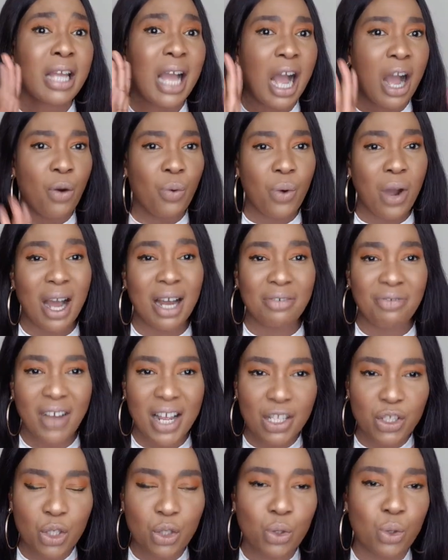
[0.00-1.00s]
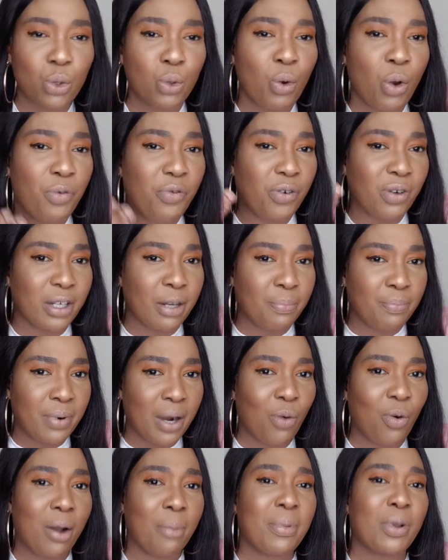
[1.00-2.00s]
I will advise you to go for the
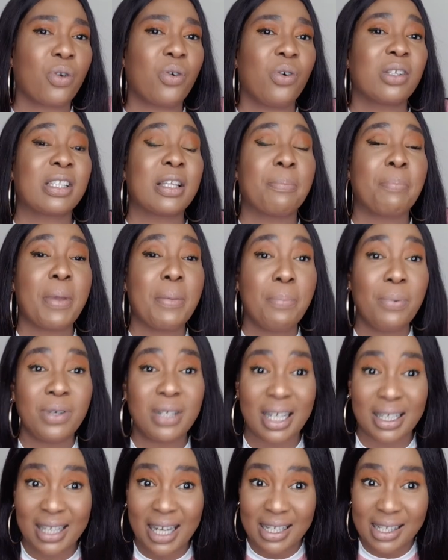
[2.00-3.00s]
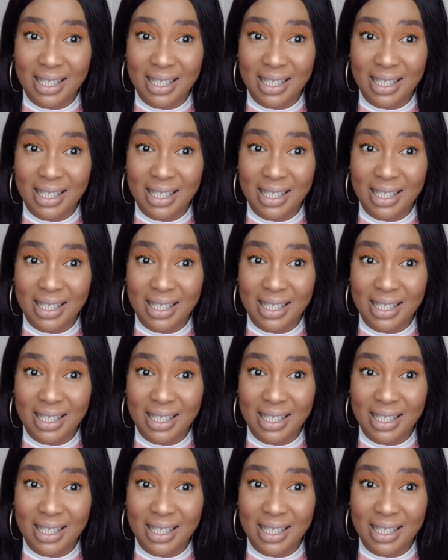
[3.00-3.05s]
brown one because the people that I